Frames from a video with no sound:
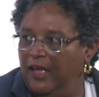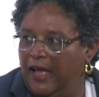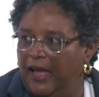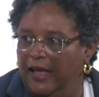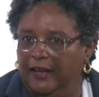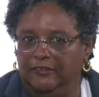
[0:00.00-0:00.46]

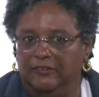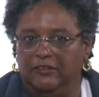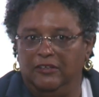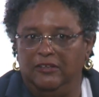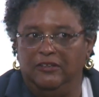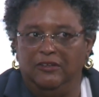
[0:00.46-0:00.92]
And
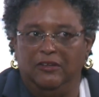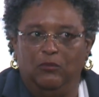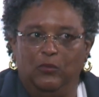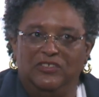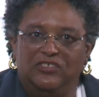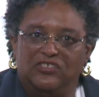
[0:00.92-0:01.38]

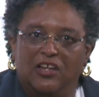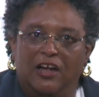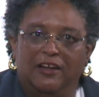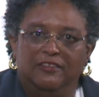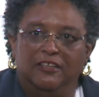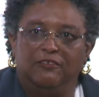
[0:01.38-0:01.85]
we
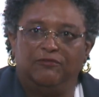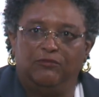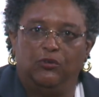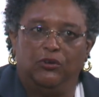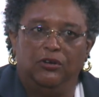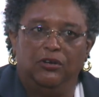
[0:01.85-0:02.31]
start,
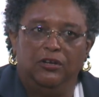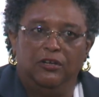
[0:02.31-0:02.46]
therefore,